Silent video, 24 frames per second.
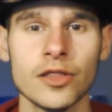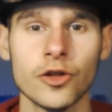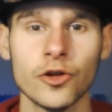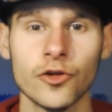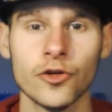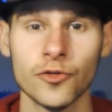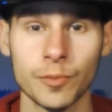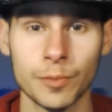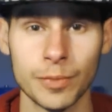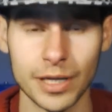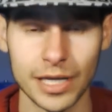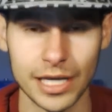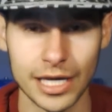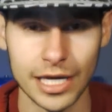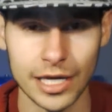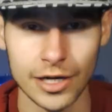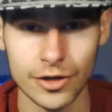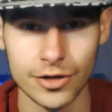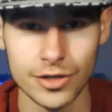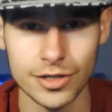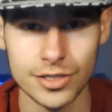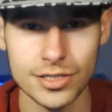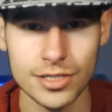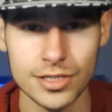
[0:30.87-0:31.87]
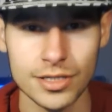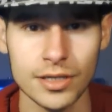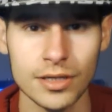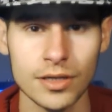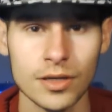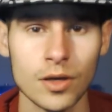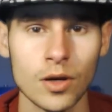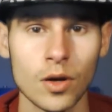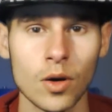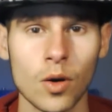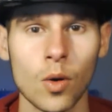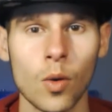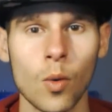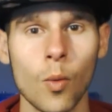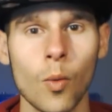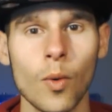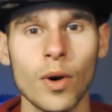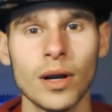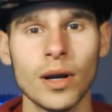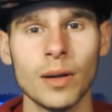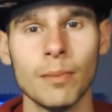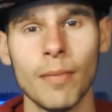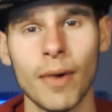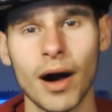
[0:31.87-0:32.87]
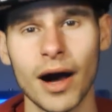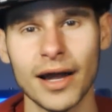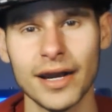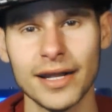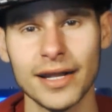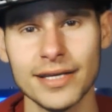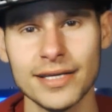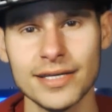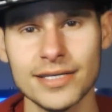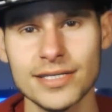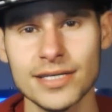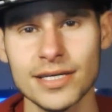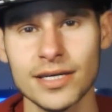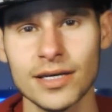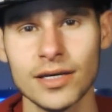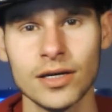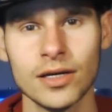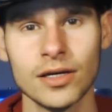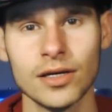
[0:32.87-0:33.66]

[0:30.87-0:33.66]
that are beginners what a mod is